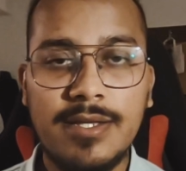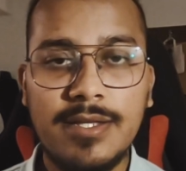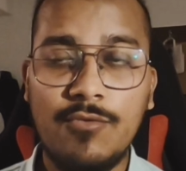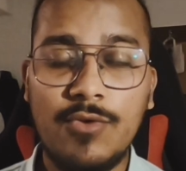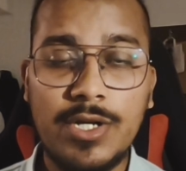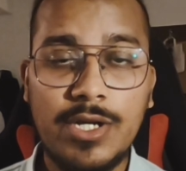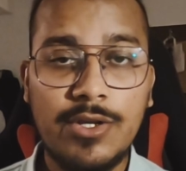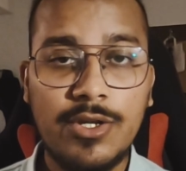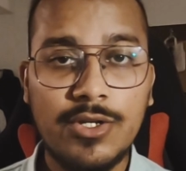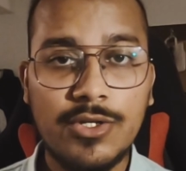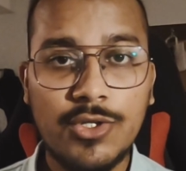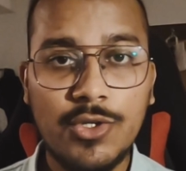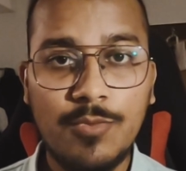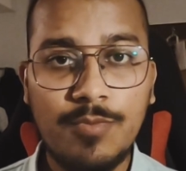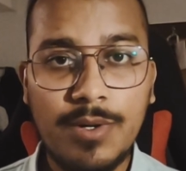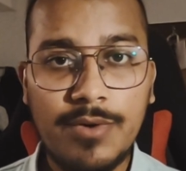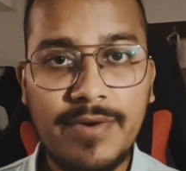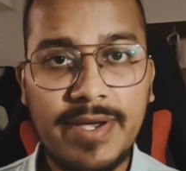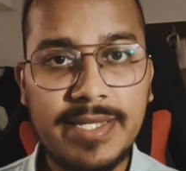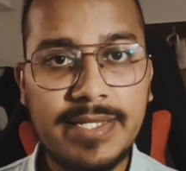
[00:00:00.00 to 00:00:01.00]
what your
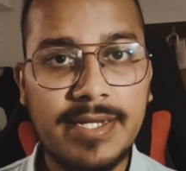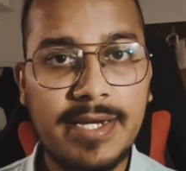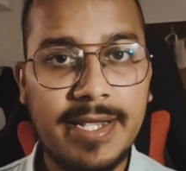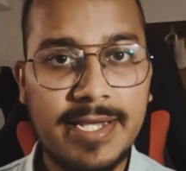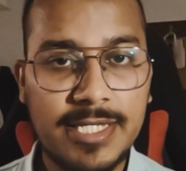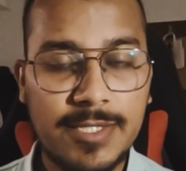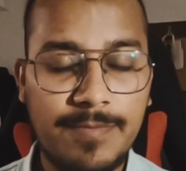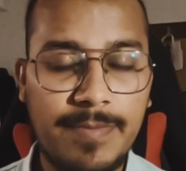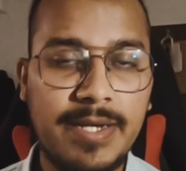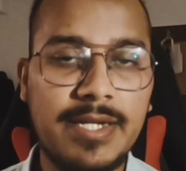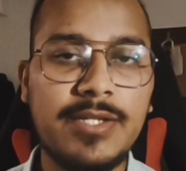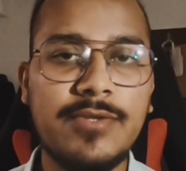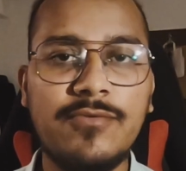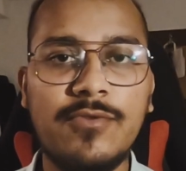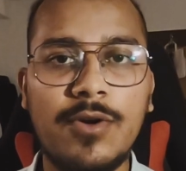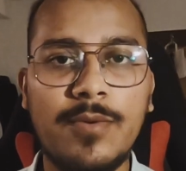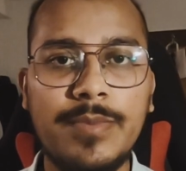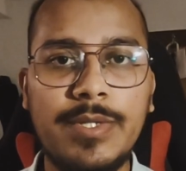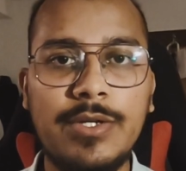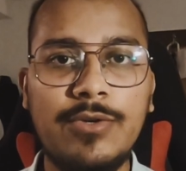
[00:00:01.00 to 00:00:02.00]
supervisor expects
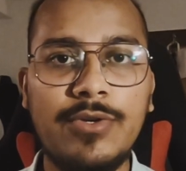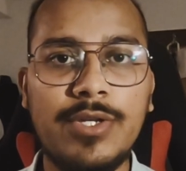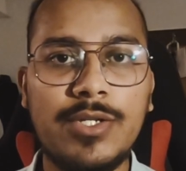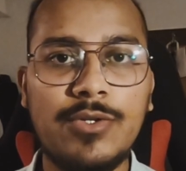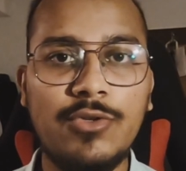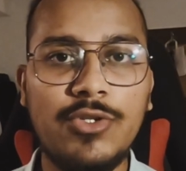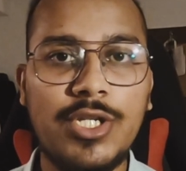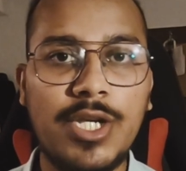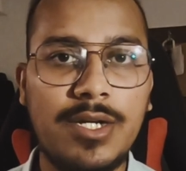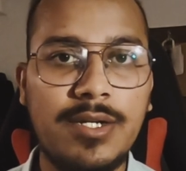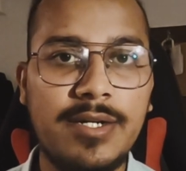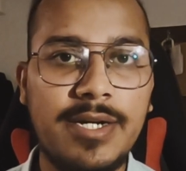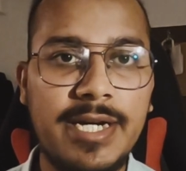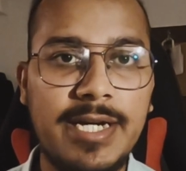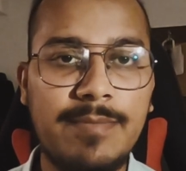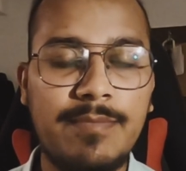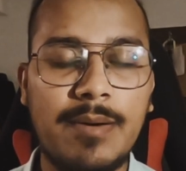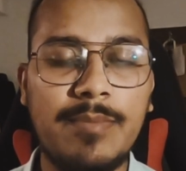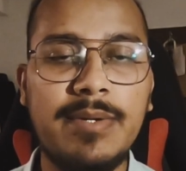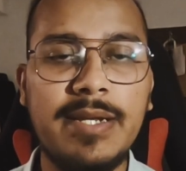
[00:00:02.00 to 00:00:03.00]
from you is to
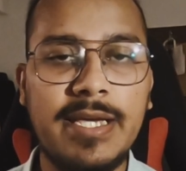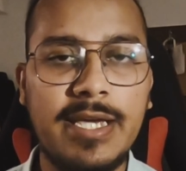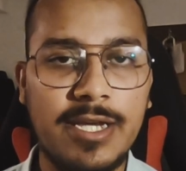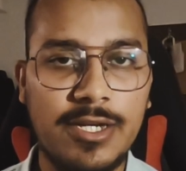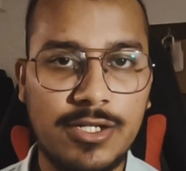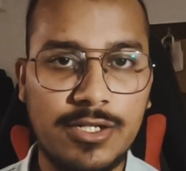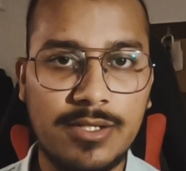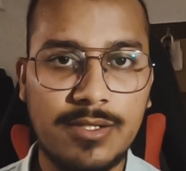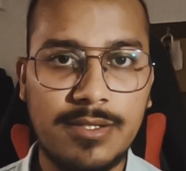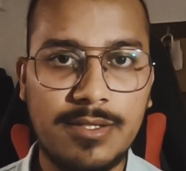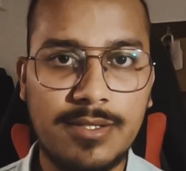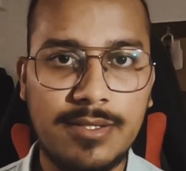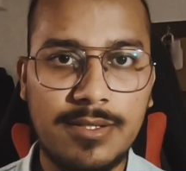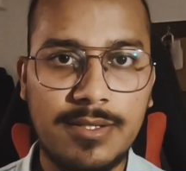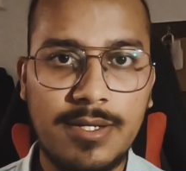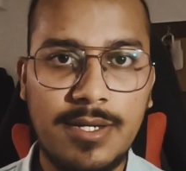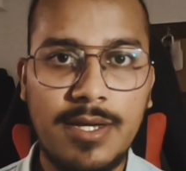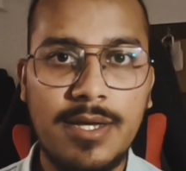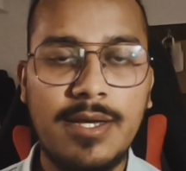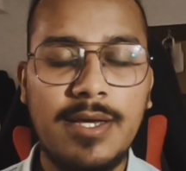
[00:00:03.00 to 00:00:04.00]
generate publications.
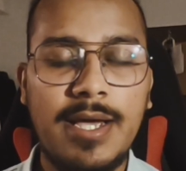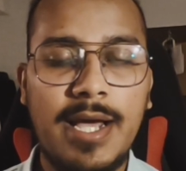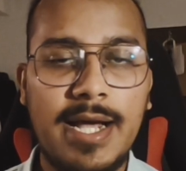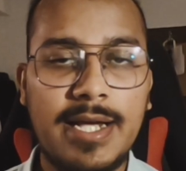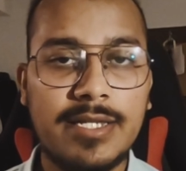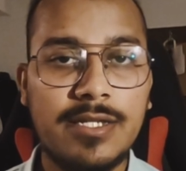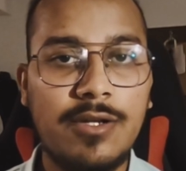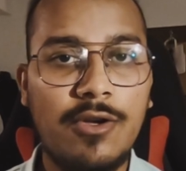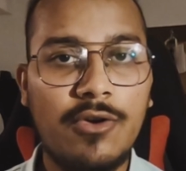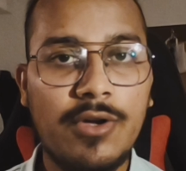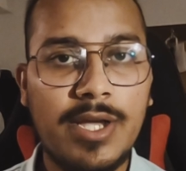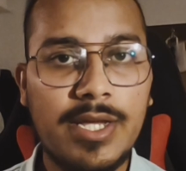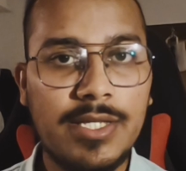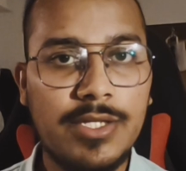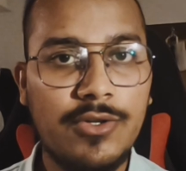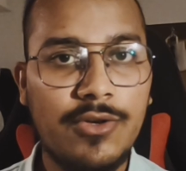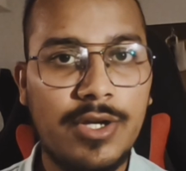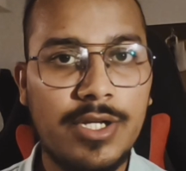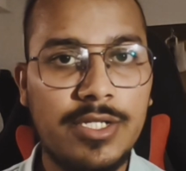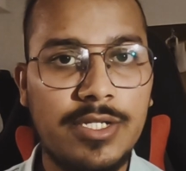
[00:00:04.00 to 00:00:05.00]
As long
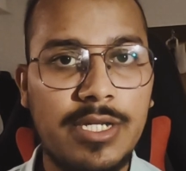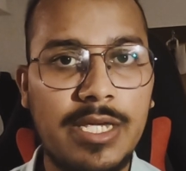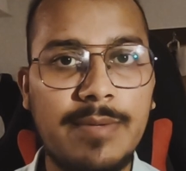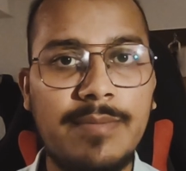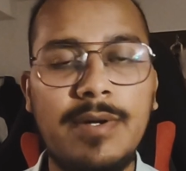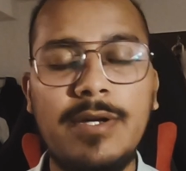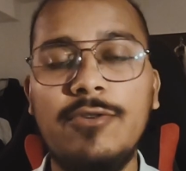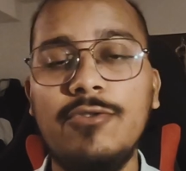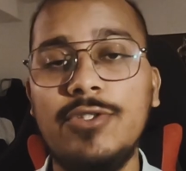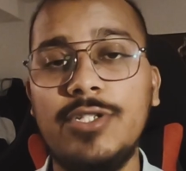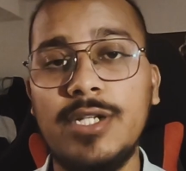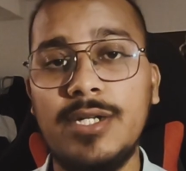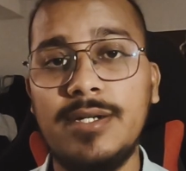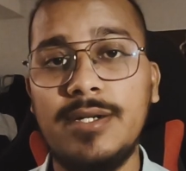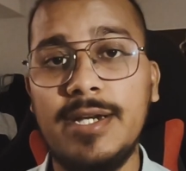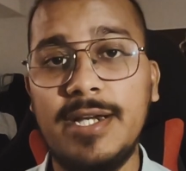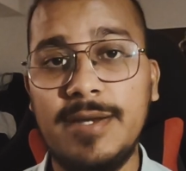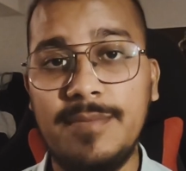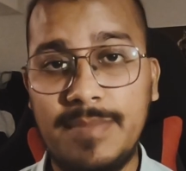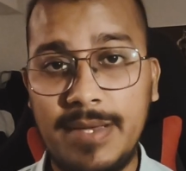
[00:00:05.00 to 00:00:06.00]
as you are able to
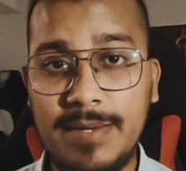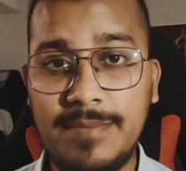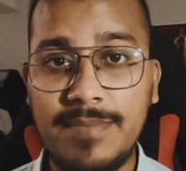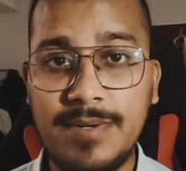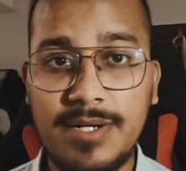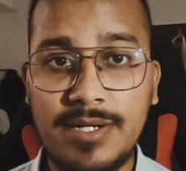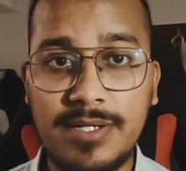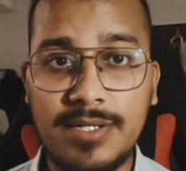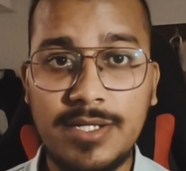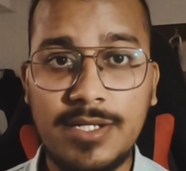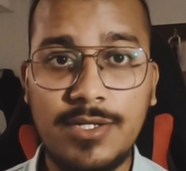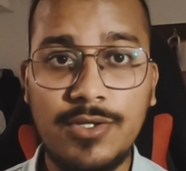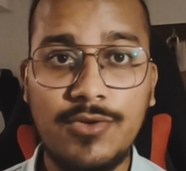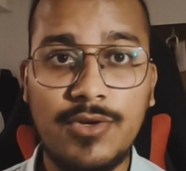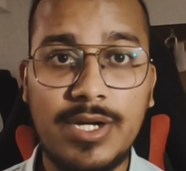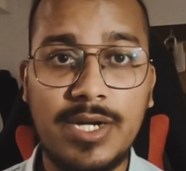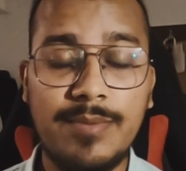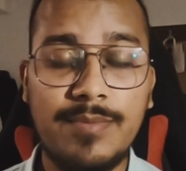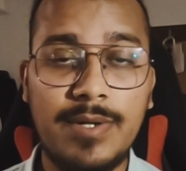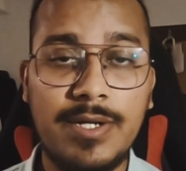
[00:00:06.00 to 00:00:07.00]
generate papers,
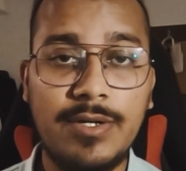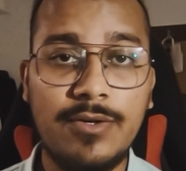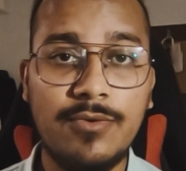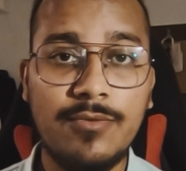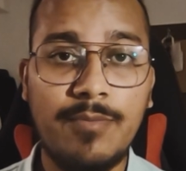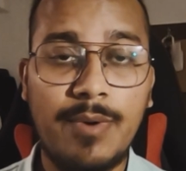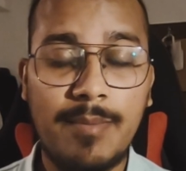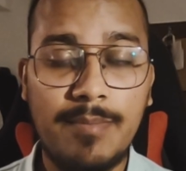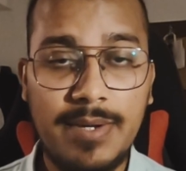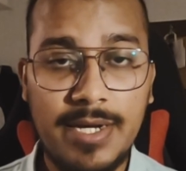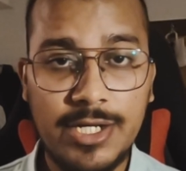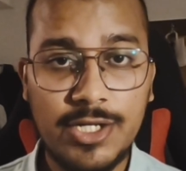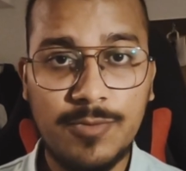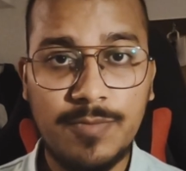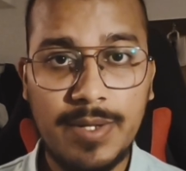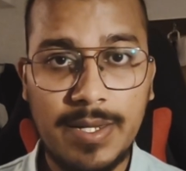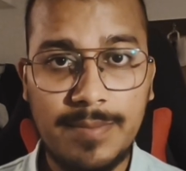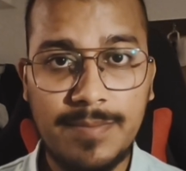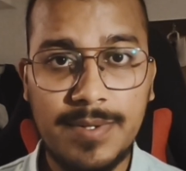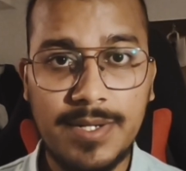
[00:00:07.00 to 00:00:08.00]
you are able to
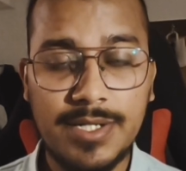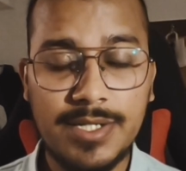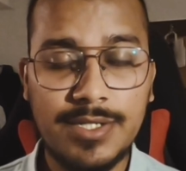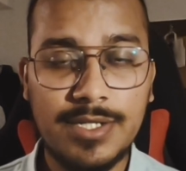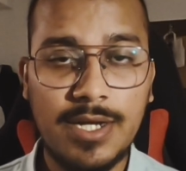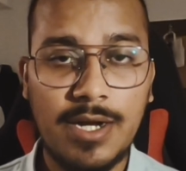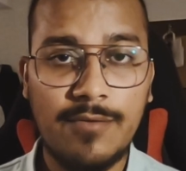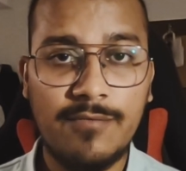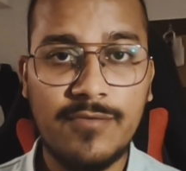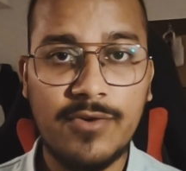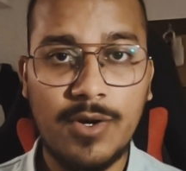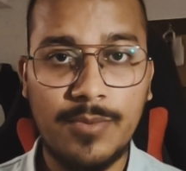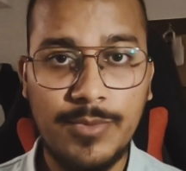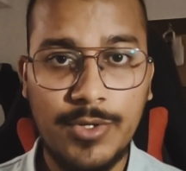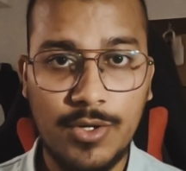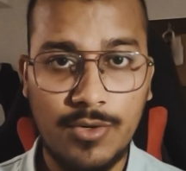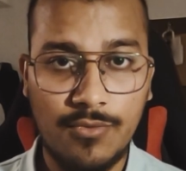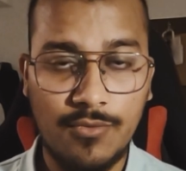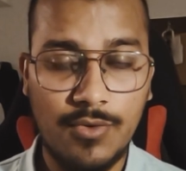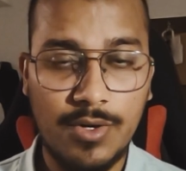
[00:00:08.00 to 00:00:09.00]
publish papers from
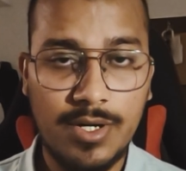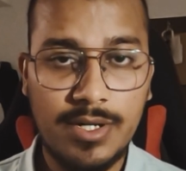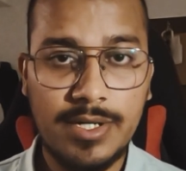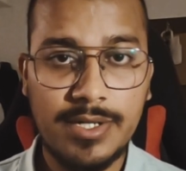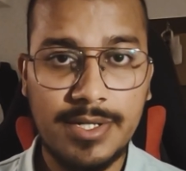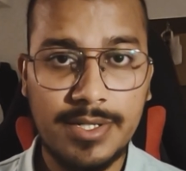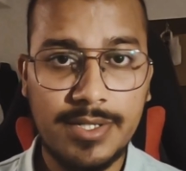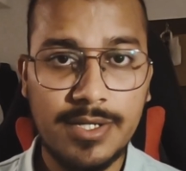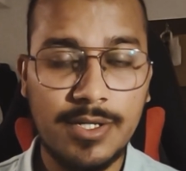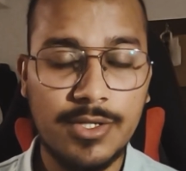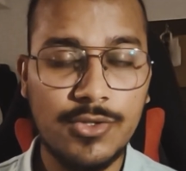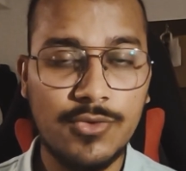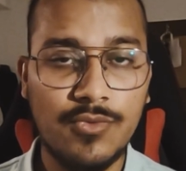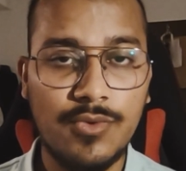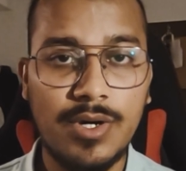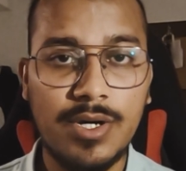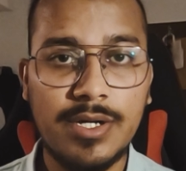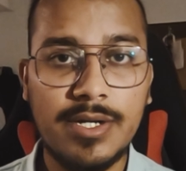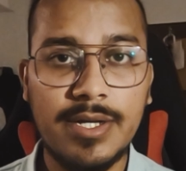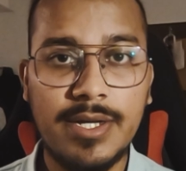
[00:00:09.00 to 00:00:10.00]
your work, research
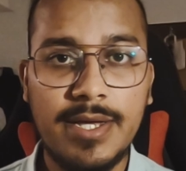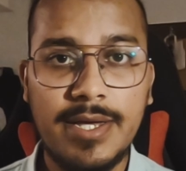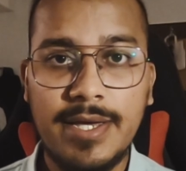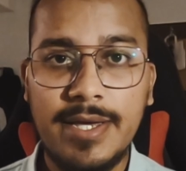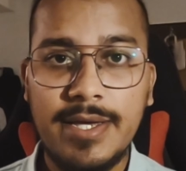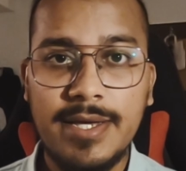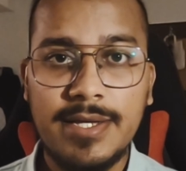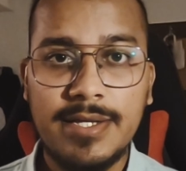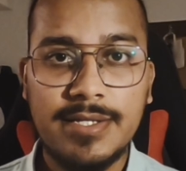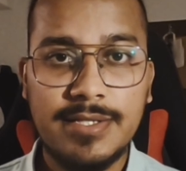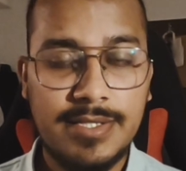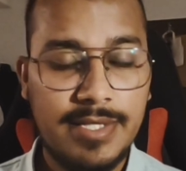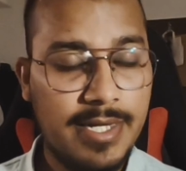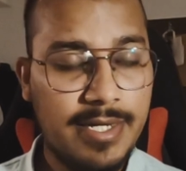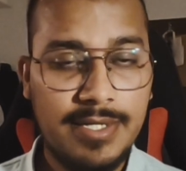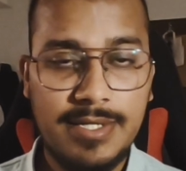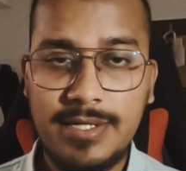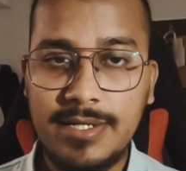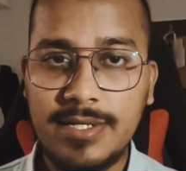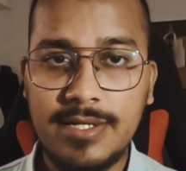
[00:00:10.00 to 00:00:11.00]
work,
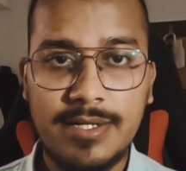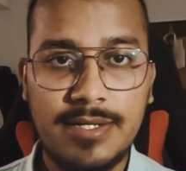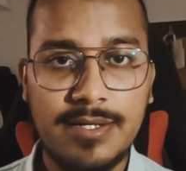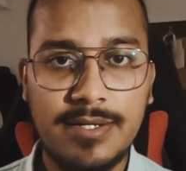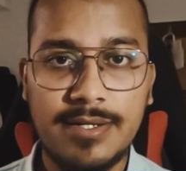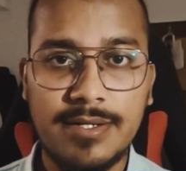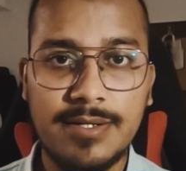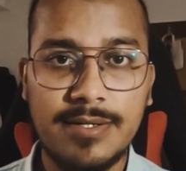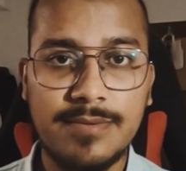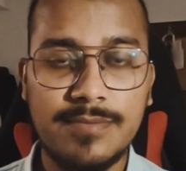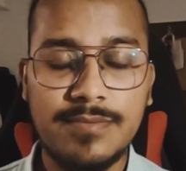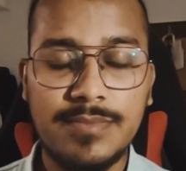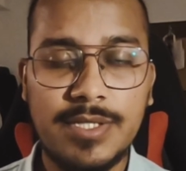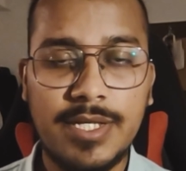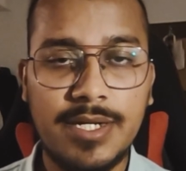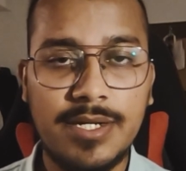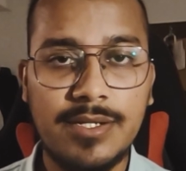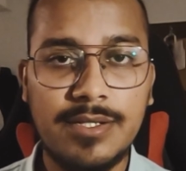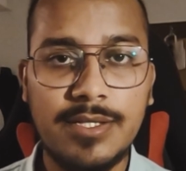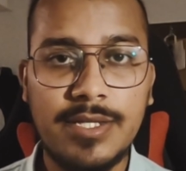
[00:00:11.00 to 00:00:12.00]
then
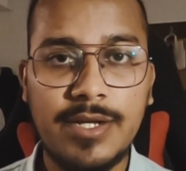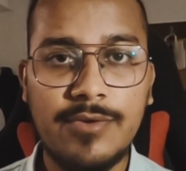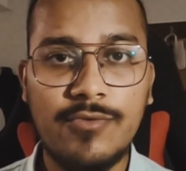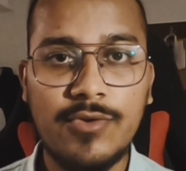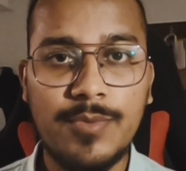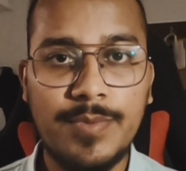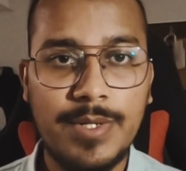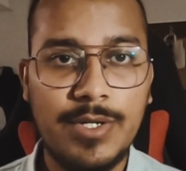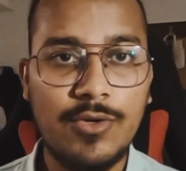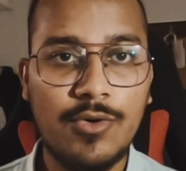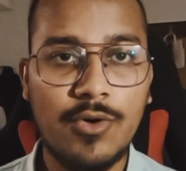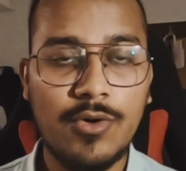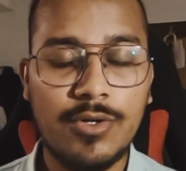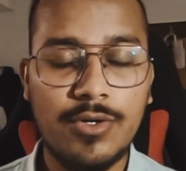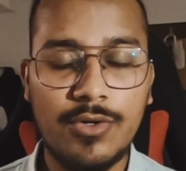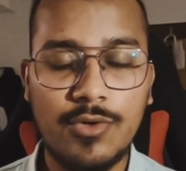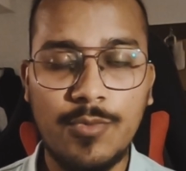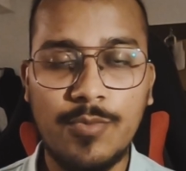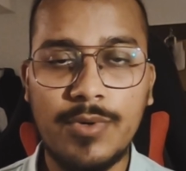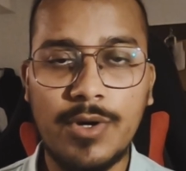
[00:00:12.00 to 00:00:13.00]
there would be
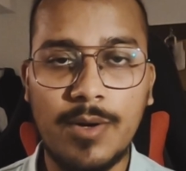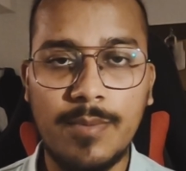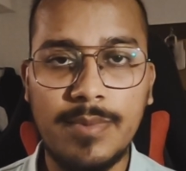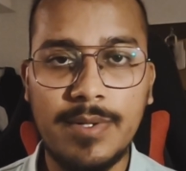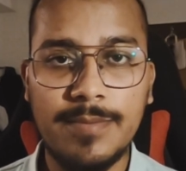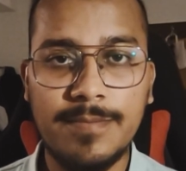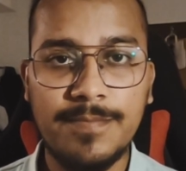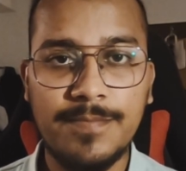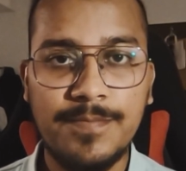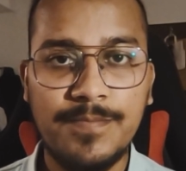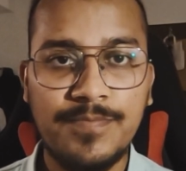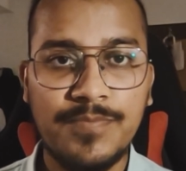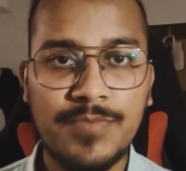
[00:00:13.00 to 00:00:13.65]
no problem.